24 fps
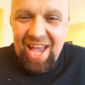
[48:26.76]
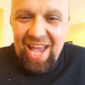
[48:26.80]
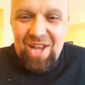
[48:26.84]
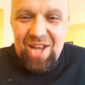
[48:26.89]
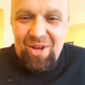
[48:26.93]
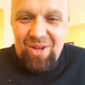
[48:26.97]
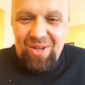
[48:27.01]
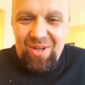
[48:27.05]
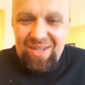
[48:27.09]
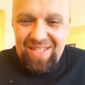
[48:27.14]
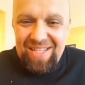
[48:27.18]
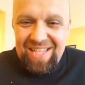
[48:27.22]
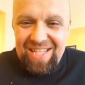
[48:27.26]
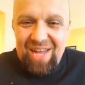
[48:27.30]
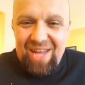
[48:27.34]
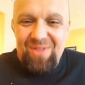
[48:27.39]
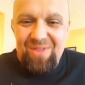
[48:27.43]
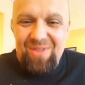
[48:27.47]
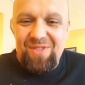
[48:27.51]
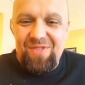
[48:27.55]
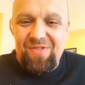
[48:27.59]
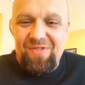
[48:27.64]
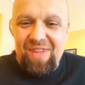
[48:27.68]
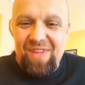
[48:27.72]
I know it
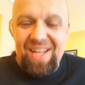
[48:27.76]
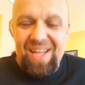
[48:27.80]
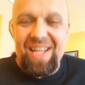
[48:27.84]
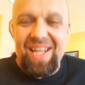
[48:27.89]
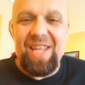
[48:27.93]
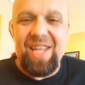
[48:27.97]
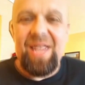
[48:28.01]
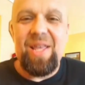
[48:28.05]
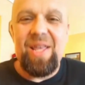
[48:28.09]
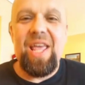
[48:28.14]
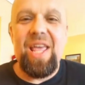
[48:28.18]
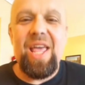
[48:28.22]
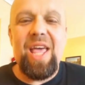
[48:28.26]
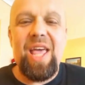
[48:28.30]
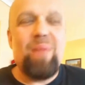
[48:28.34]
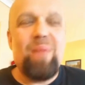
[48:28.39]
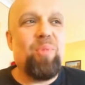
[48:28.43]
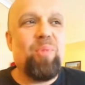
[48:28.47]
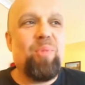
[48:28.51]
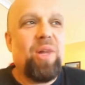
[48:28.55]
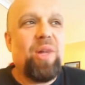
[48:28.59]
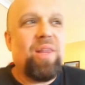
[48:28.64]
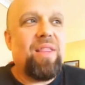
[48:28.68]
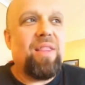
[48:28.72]
sounds funny,
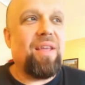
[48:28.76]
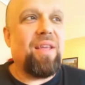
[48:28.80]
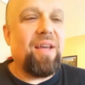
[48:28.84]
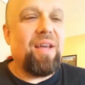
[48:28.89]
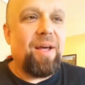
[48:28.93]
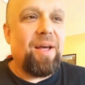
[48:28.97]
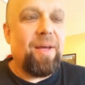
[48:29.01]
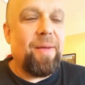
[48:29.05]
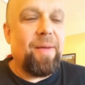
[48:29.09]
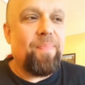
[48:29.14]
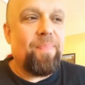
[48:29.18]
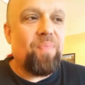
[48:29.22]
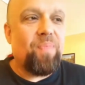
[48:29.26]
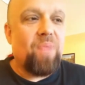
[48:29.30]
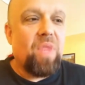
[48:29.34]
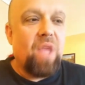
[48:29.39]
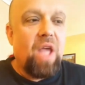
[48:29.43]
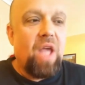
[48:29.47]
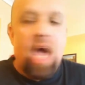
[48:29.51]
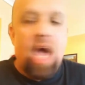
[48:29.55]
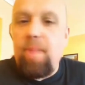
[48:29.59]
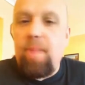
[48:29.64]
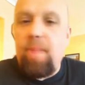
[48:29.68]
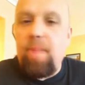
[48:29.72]
but
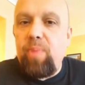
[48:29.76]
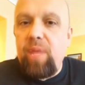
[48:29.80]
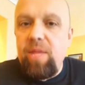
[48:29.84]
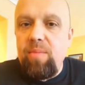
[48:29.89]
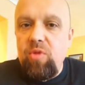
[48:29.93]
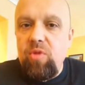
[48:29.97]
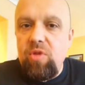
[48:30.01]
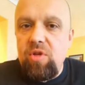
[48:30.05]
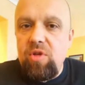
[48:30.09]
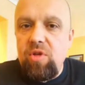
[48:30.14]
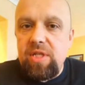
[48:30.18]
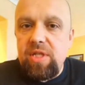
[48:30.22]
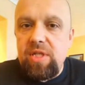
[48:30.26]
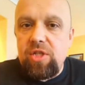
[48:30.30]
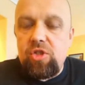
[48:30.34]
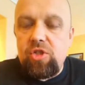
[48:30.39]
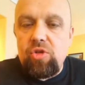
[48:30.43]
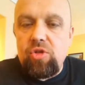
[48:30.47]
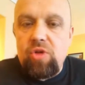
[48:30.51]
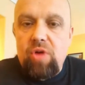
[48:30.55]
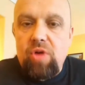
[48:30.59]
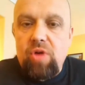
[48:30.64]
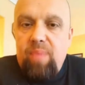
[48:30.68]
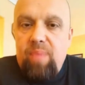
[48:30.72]
I play music,
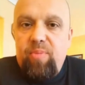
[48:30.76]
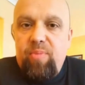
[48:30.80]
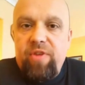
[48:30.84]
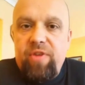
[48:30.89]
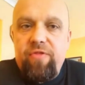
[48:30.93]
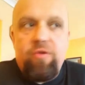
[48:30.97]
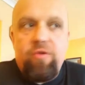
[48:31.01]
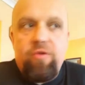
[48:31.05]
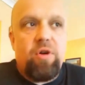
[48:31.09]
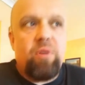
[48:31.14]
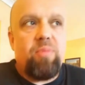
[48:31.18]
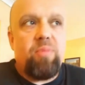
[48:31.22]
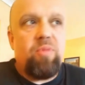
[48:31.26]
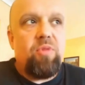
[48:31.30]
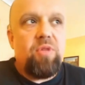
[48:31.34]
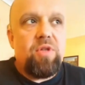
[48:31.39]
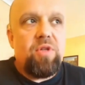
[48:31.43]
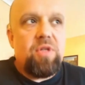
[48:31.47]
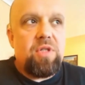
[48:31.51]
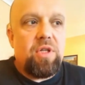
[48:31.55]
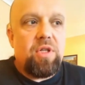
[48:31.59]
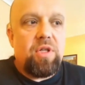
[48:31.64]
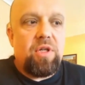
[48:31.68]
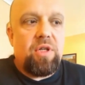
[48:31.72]
so I perform
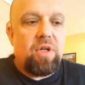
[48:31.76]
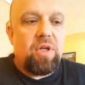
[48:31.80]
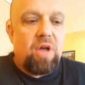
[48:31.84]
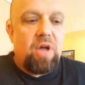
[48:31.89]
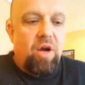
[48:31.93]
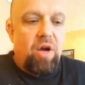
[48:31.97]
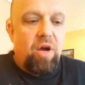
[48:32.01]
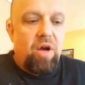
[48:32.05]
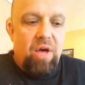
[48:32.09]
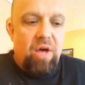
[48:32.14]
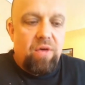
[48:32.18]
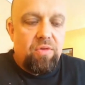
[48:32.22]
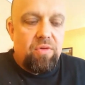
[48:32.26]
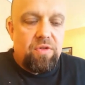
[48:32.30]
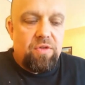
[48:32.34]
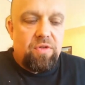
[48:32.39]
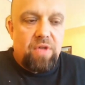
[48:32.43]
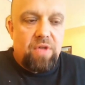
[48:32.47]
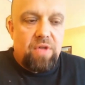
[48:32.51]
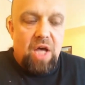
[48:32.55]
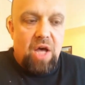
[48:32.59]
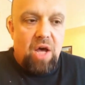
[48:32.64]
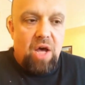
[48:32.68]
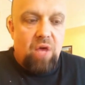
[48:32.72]
music around
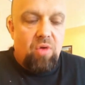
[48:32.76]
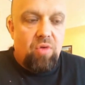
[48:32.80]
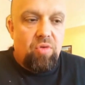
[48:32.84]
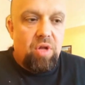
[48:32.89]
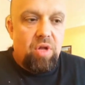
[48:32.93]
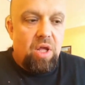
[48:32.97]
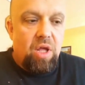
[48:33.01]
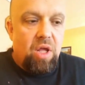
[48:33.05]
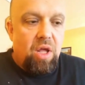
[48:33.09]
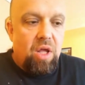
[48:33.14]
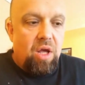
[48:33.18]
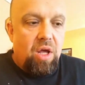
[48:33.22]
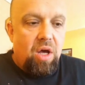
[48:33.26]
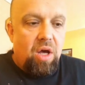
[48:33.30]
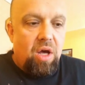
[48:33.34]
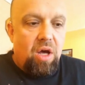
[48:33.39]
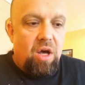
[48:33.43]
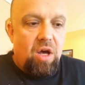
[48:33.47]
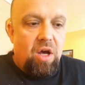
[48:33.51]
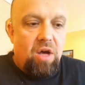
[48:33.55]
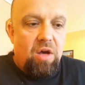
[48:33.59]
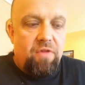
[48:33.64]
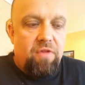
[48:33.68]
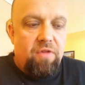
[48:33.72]
town
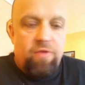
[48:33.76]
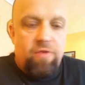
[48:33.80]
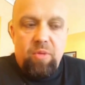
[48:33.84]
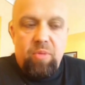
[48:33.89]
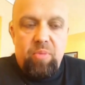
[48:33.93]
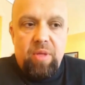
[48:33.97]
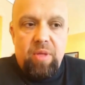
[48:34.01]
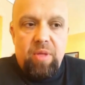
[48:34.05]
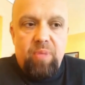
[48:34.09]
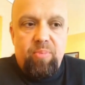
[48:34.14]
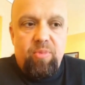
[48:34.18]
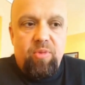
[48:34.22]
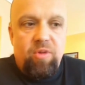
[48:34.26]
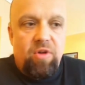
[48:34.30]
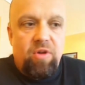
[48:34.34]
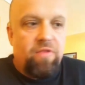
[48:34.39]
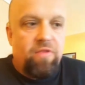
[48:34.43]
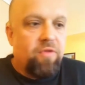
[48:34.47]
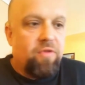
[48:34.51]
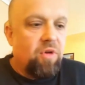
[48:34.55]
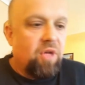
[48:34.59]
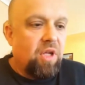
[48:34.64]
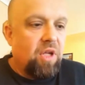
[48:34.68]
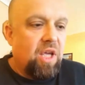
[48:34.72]
for people,
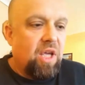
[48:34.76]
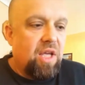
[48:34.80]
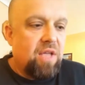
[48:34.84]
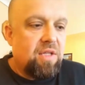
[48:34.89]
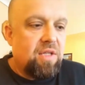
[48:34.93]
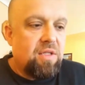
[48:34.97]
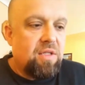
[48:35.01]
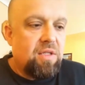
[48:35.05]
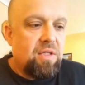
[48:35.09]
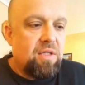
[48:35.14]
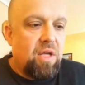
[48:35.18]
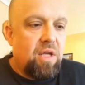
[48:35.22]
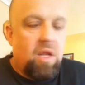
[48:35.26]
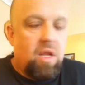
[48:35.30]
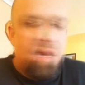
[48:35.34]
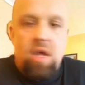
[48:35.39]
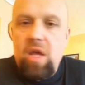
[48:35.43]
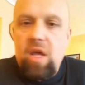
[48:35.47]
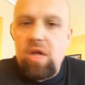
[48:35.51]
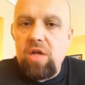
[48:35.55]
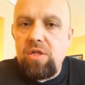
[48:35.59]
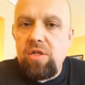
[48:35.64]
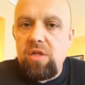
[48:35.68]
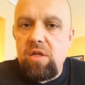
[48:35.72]
for guests, and
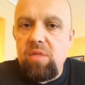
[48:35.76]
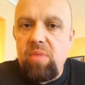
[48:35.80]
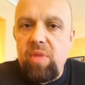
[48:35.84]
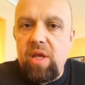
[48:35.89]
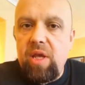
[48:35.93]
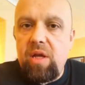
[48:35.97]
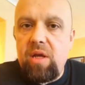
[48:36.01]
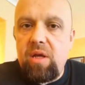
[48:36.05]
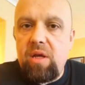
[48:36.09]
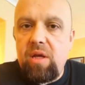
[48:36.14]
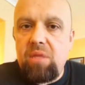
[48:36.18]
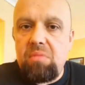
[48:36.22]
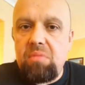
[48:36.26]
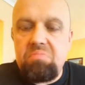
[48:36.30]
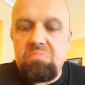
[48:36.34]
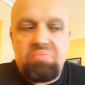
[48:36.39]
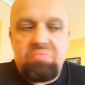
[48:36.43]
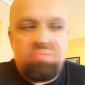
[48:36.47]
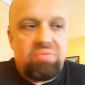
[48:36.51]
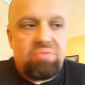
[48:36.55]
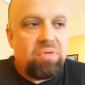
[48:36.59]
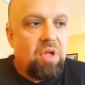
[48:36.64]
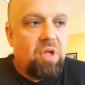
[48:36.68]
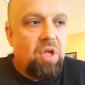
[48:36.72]
I actually make
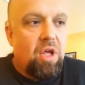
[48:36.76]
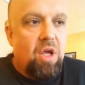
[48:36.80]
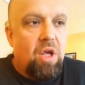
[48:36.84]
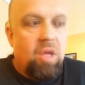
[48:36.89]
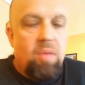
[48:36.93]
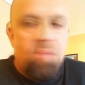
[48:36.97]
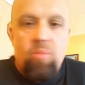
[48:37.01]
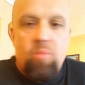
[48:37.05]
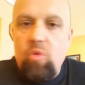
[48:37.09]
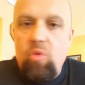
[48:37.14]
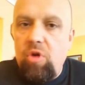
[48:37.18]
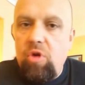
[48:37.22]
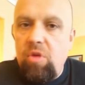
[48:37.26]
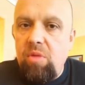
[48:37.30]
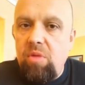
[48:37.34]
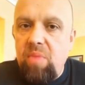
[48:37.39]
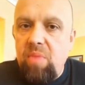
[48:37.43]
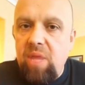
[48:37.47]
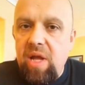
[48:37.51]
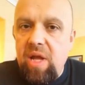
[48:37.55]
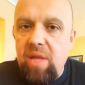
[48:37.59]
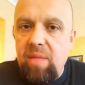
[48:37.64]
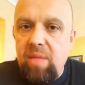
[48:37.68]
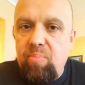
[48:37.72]
more
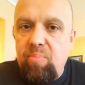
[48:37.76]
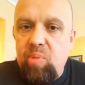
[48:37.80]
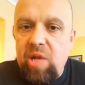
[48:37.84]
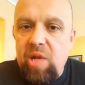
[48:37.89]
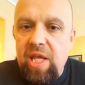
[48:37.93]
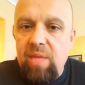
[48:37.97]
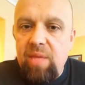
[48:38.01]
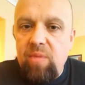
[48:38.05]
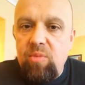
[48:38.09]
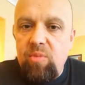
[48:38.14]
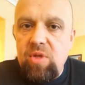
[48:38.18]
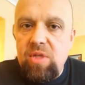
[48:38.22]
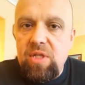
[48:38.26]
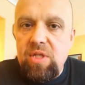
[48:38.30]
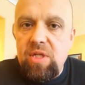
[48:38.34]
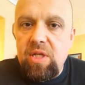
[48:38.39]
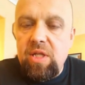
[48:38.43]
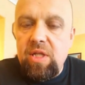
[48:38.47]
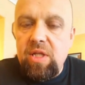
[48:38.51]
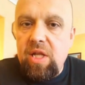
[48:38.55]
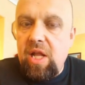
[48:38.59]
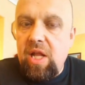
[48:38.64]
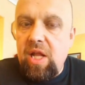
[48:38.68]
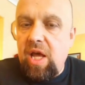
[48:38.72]
money playing
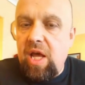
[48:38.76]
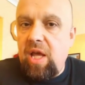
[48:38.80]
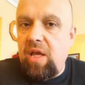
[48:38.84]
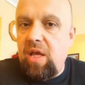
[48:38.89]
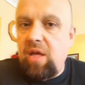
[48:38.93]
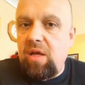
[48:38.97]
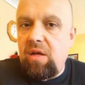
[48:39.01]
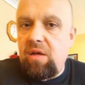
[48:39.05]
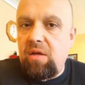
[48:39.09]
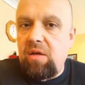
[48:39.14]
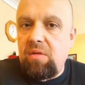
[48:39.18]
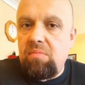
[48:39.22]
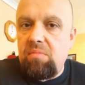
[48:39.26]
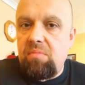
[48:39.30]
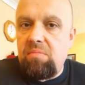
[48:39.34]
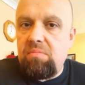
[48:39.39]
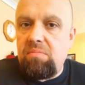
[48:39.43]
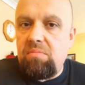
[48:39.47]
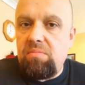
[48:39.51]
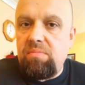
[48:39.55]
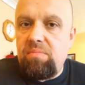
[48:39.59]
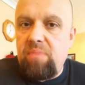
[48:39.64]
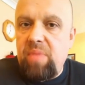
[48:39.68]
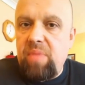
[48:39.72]
music than I
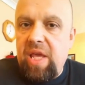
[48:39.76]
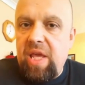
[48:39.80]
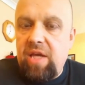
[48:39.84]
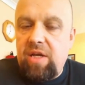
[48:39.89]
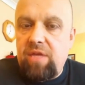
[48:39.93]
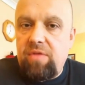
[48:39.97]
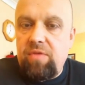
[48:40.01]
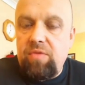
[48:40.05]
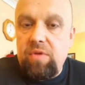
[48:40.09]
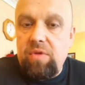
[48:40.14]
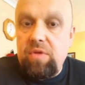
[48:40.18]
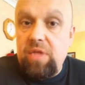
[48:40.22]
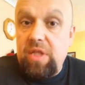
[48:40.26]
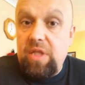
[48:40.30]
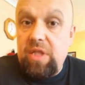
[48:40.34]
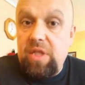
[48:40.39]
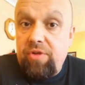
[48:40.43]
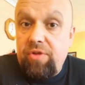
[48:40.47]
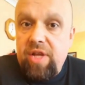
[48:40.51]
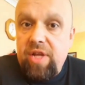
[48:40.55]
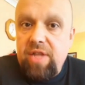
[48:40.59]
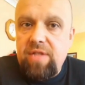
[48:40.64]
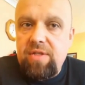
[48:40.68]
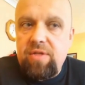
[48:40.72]
make
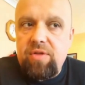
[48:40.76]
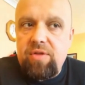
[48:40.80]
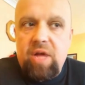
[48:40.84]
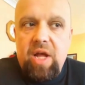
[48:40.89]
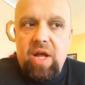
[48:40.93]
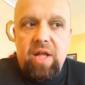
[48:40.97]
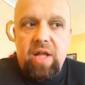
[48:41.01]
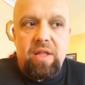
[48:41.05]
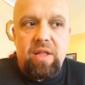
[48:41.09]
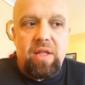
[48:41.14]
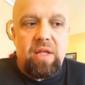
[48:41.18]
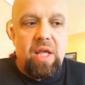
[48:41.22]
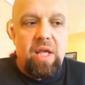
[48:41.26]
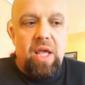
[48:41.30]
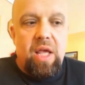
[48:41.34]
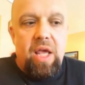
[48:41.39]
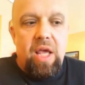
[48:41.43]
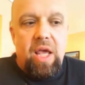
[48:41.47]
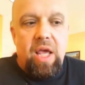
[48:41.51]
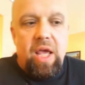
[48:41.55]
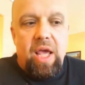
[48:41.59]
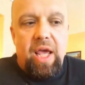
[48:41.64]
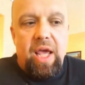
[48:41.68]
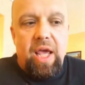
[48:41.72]
in the restaurant.
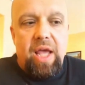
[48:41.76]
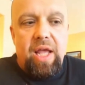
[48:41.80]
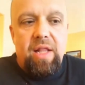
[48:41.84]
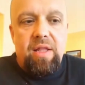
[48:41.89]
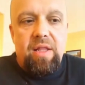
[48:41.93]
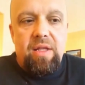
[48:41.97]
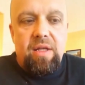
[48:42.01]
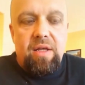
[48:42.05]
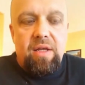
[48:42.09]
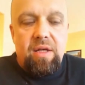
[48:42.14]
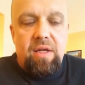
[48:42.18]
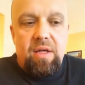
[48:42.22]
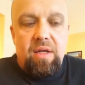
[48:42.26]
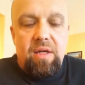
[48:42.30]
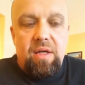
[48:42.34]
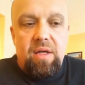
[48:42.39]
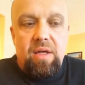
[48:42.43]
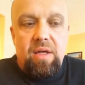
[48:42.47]
And